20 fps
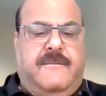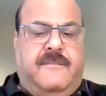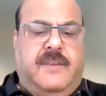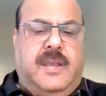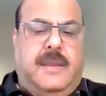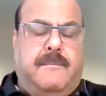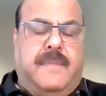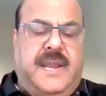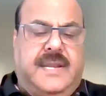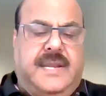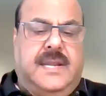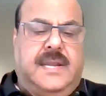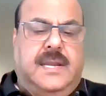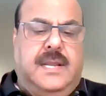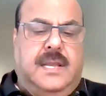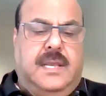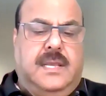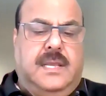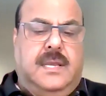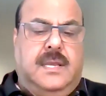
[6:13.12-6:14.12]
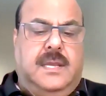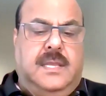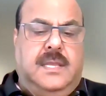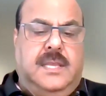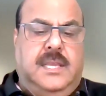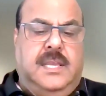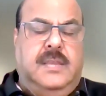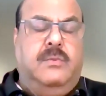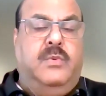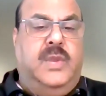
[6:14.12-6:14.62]
We have embedded
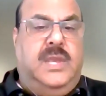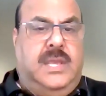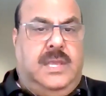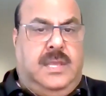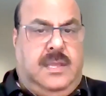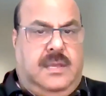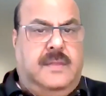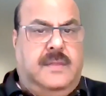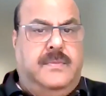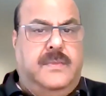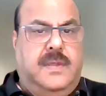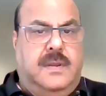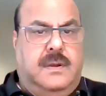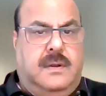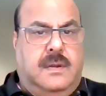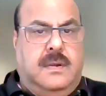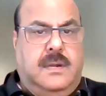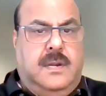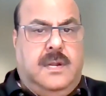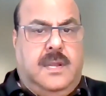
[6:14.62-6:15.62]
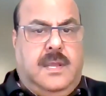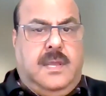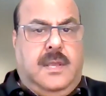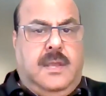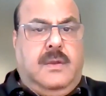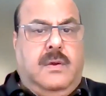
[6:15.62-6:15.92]
EEV in there.